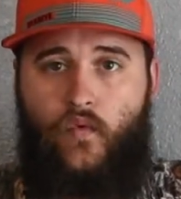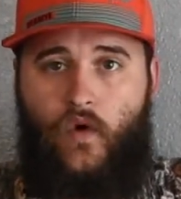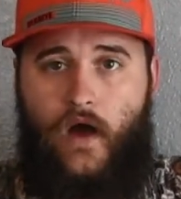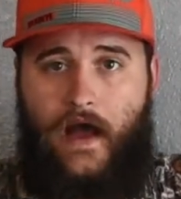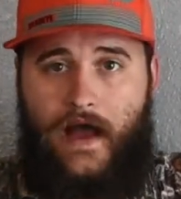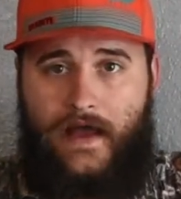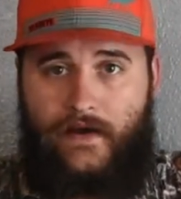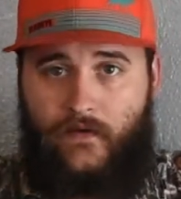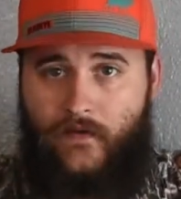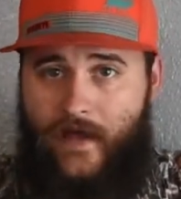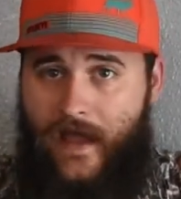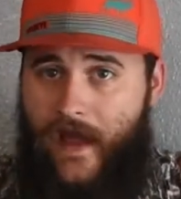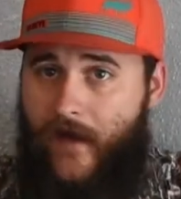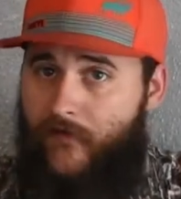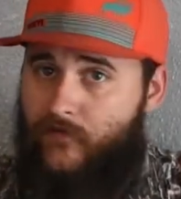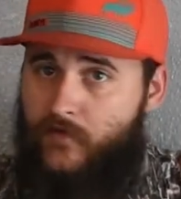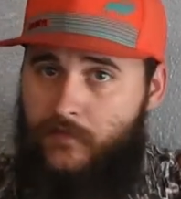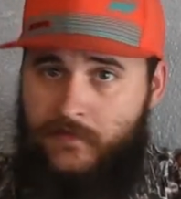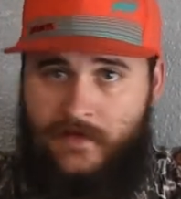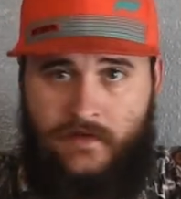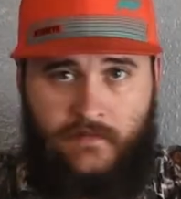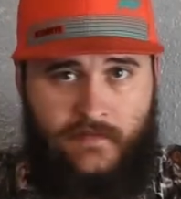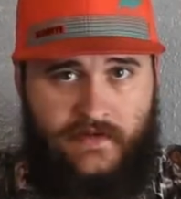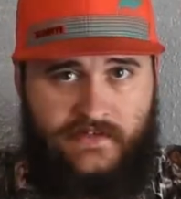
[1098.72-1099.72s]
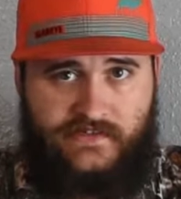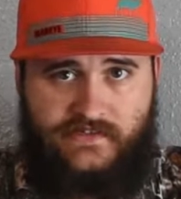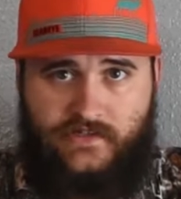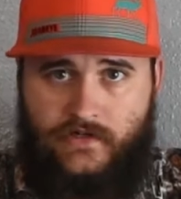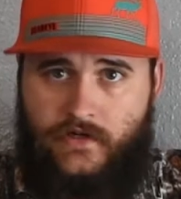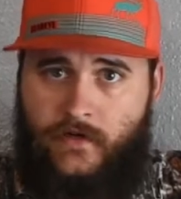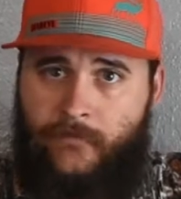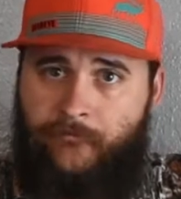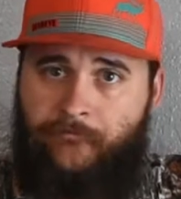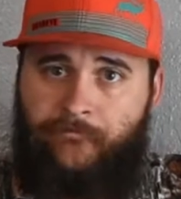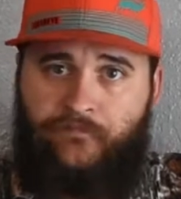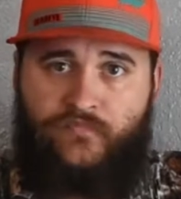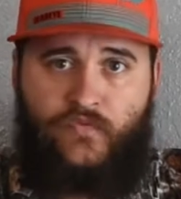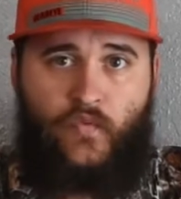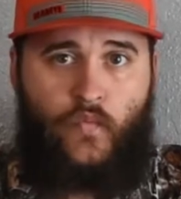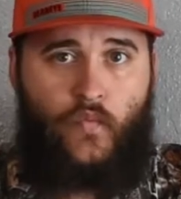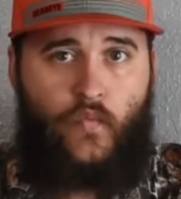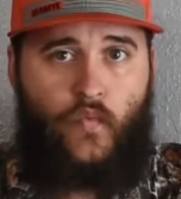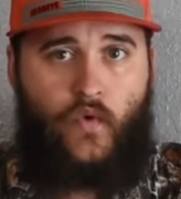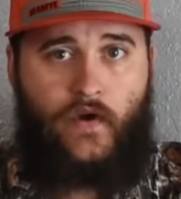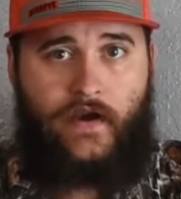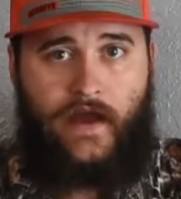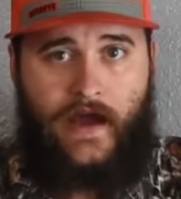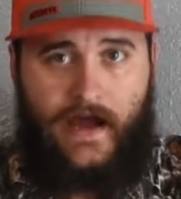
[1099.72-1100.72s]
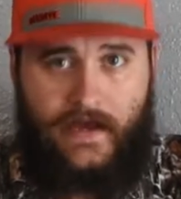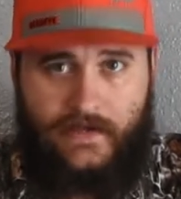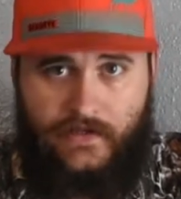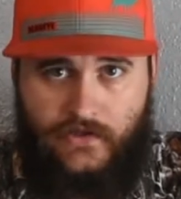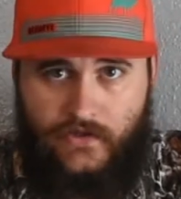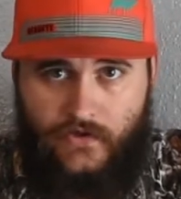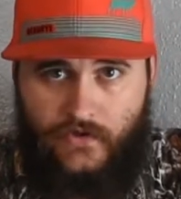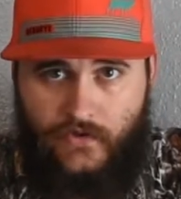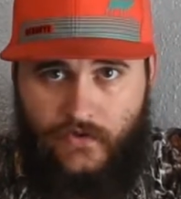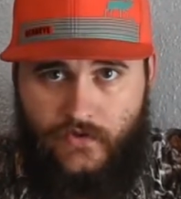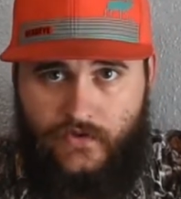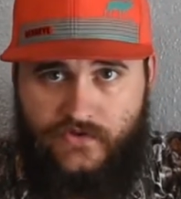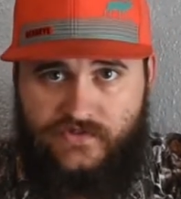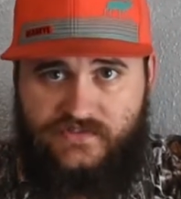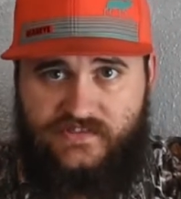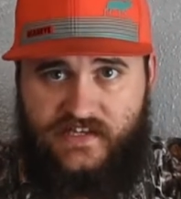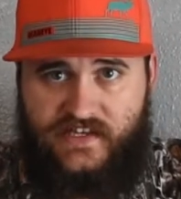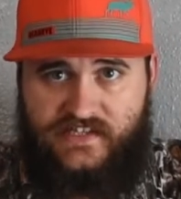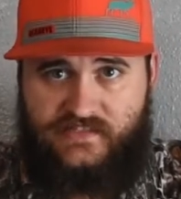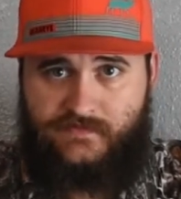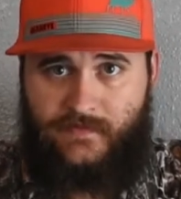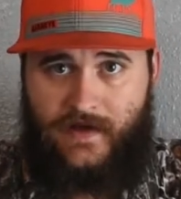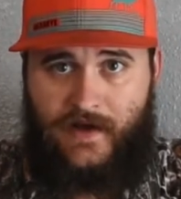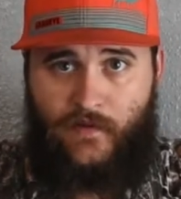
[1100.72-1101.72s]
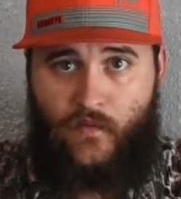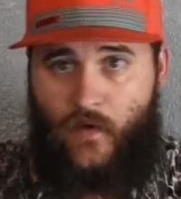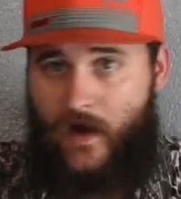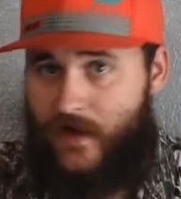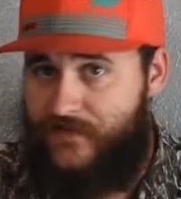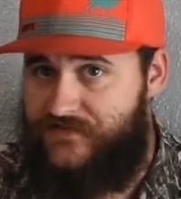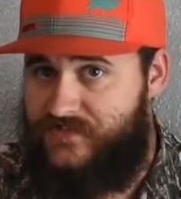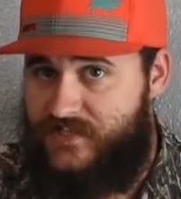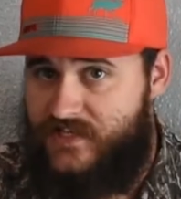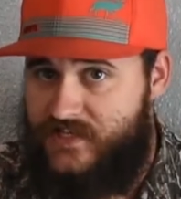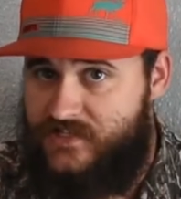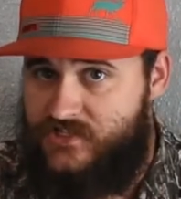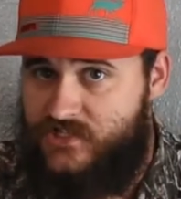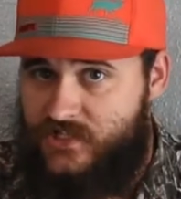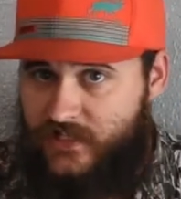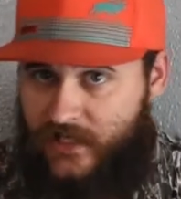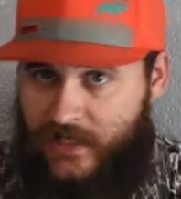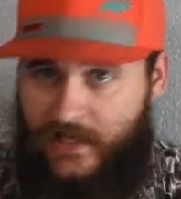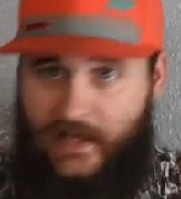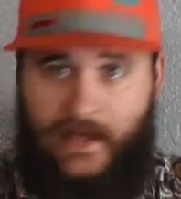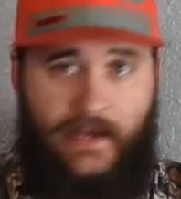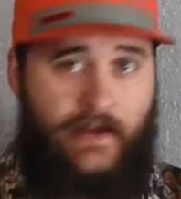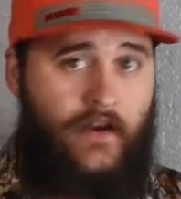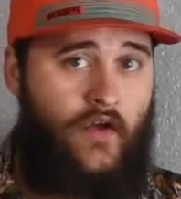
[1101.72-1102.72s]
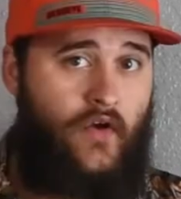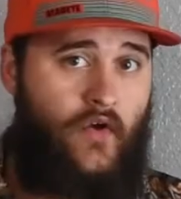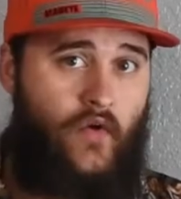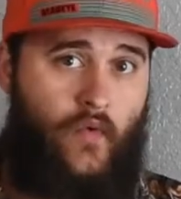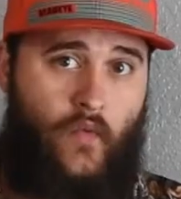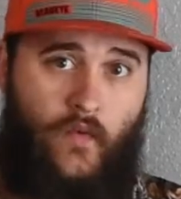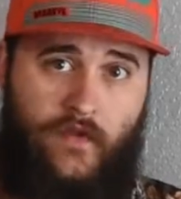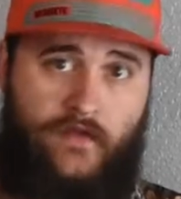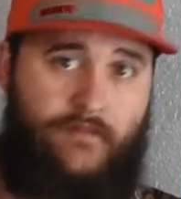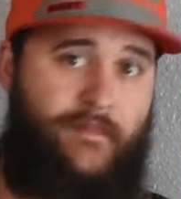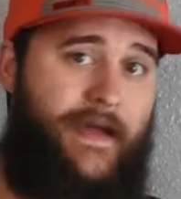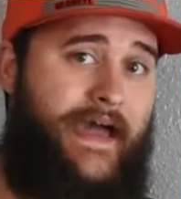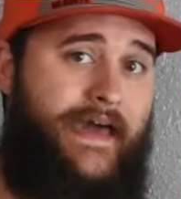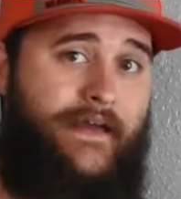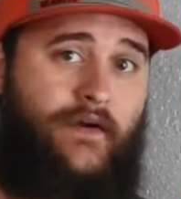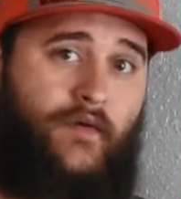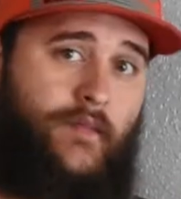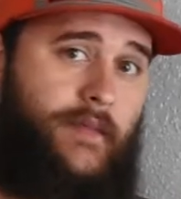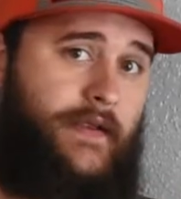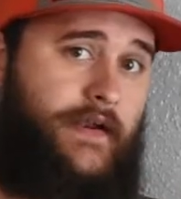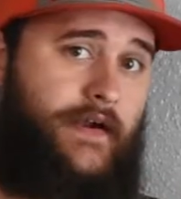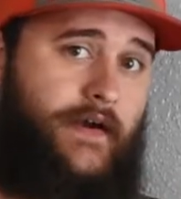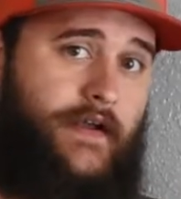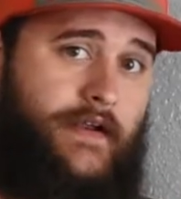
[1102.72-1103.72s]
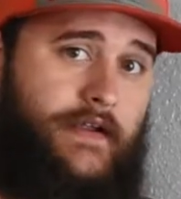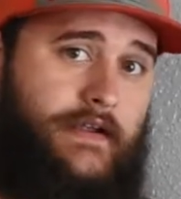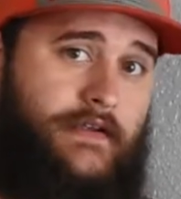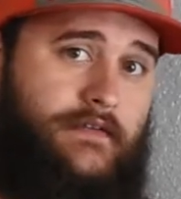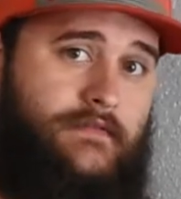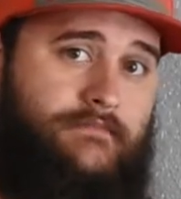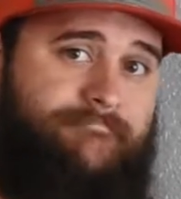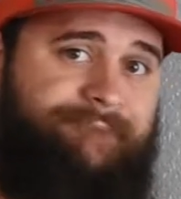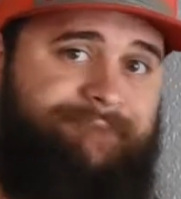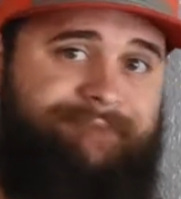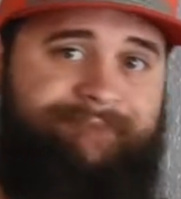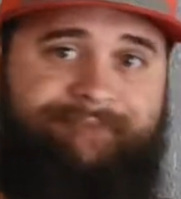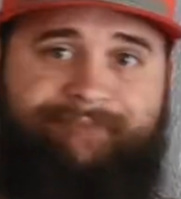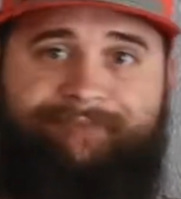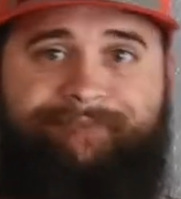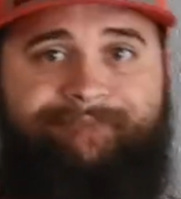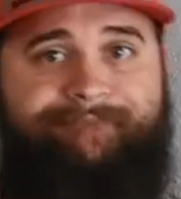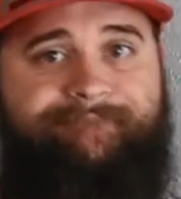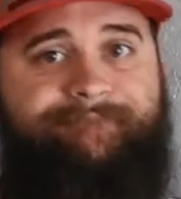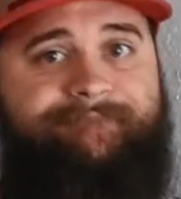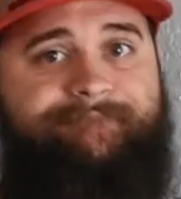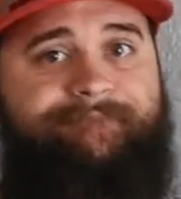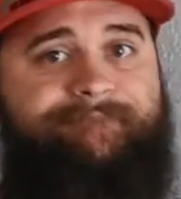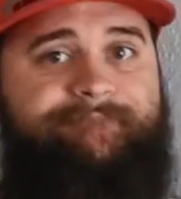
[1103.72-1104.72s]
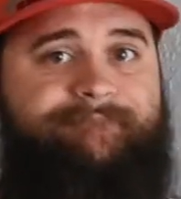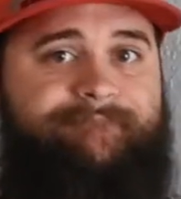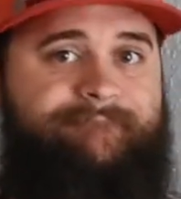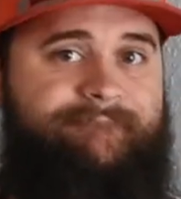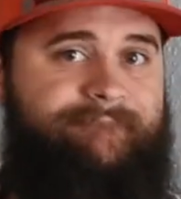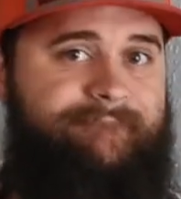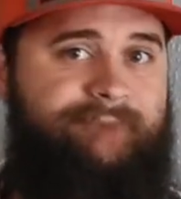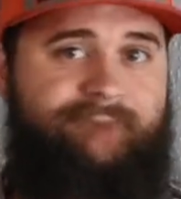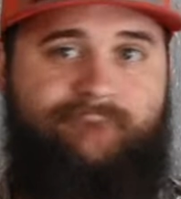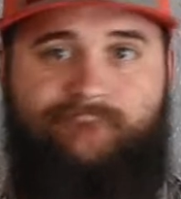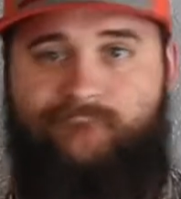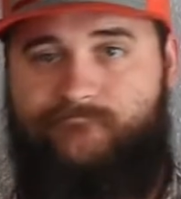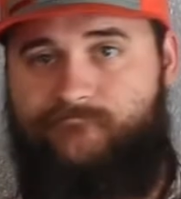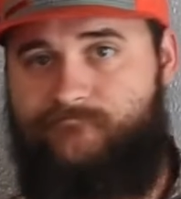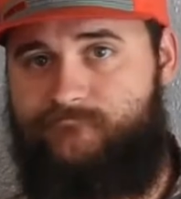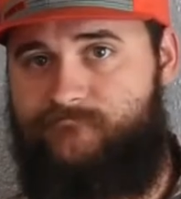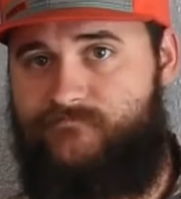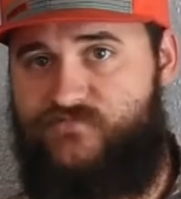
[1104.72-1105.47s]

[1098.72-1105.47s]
I don't have a meat mixer. What I use is my wife's KitchenAid with a paddle bit on it.